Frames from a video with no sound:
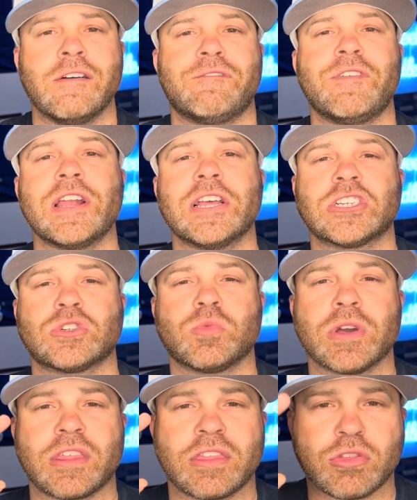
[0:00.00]
finished
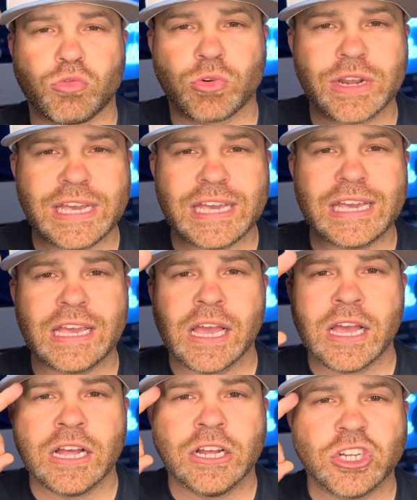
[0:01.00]
with 3
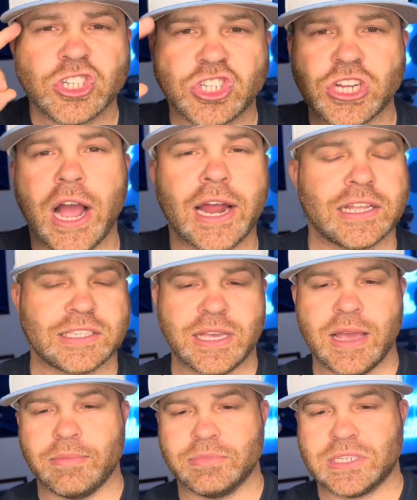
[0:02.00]
shot
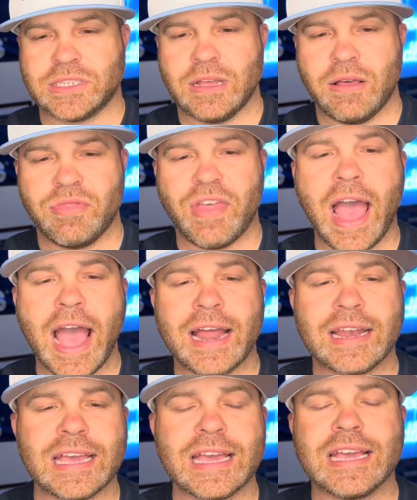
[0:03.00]
attempts.
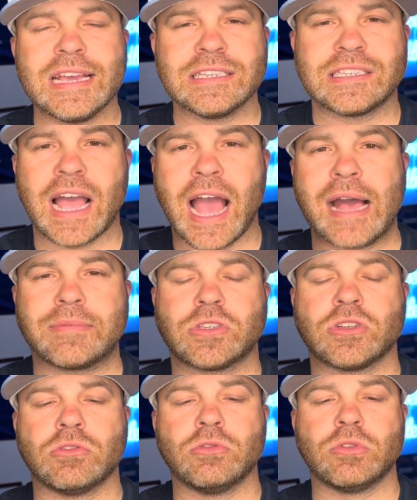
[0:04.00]
That is
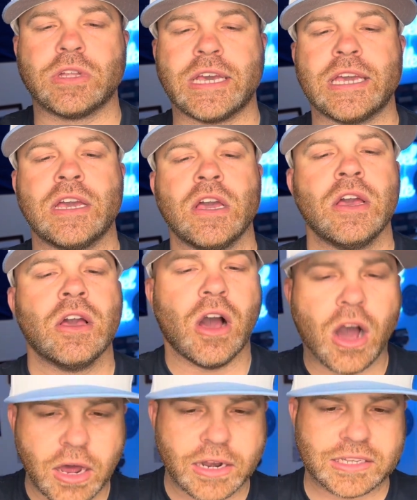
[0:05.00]
absolutely
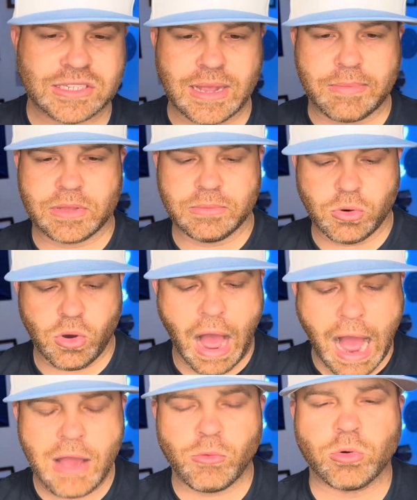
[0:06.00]
unacceptable.
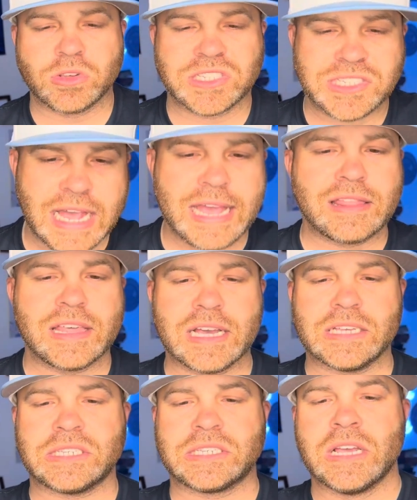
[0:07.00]
I will say
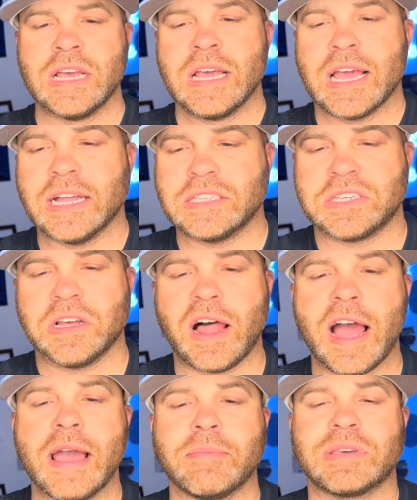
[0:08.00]
this until
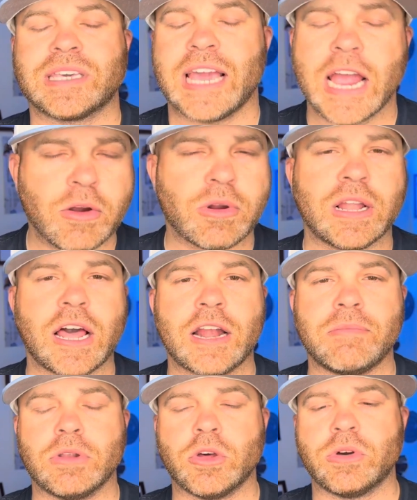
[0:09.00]
I am
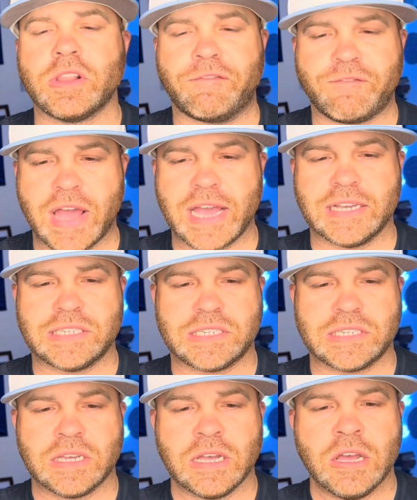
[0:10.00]
Carolina blue in the
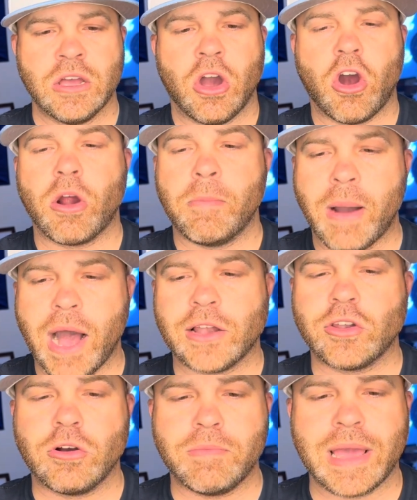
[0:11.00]
face.
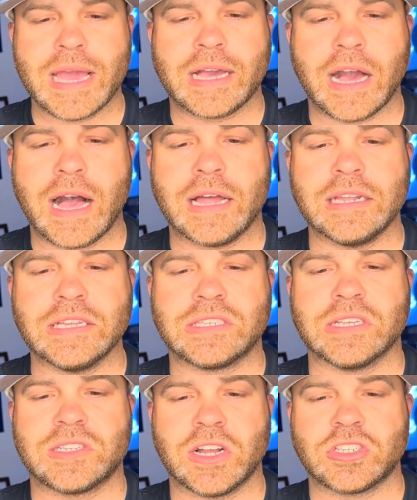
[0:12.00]
Armando Bacot needs
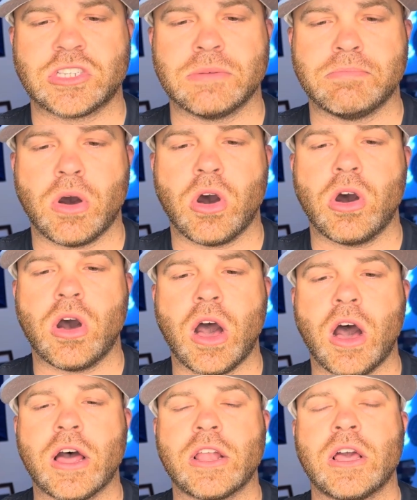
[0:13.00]
to touch the ball
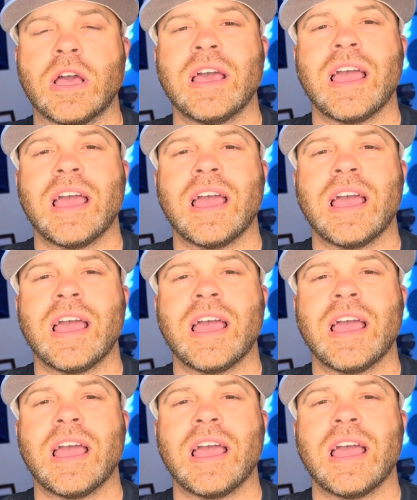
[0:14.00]
on